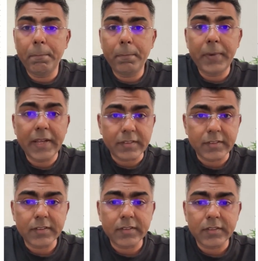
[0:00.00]

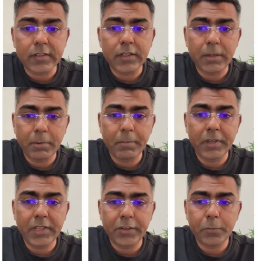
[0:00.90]
plus, remember
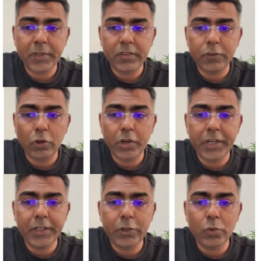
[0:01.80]
the expenses already
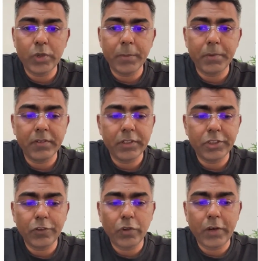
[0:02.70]
include
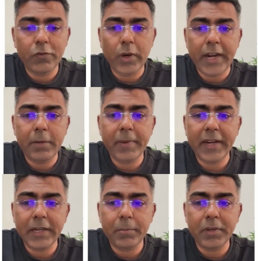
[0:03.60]
depreciation. So I have to add
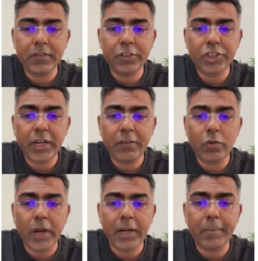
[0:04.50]
back depreciation. I have
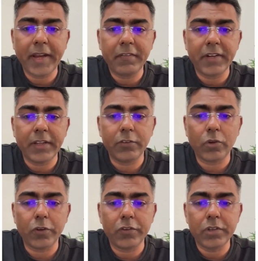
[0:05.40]
to add back finance
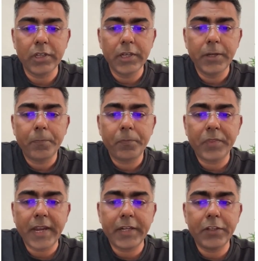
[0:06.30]
cost.
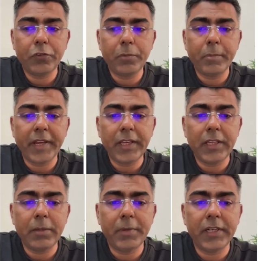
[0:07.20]
That gives me my
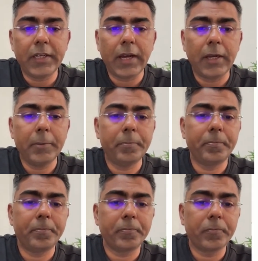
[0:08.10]
EBITDA,
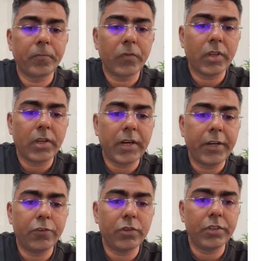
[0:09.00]

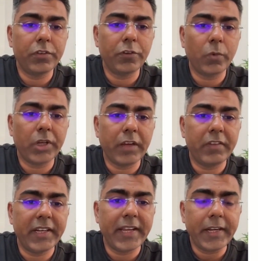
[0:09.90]
right? So this is what I
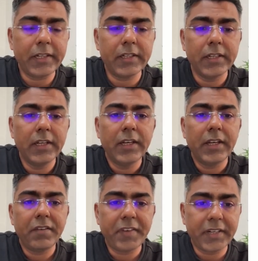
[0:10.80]
will get.
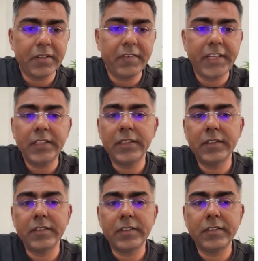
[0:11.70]
Effectively,
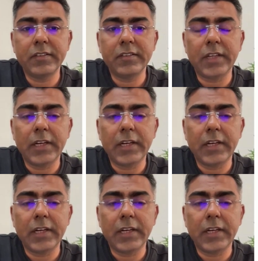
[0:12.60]
this is